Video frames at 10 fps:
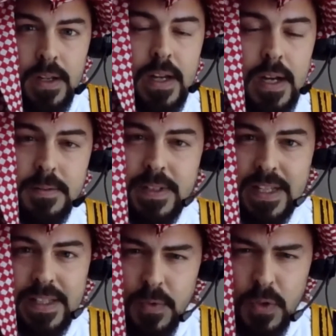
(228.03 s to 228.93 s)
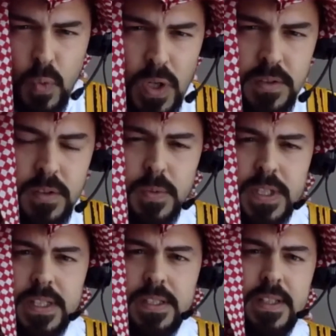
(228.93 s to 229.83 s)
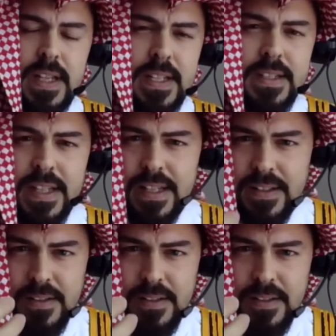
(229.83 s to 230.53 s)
that they would want to read and that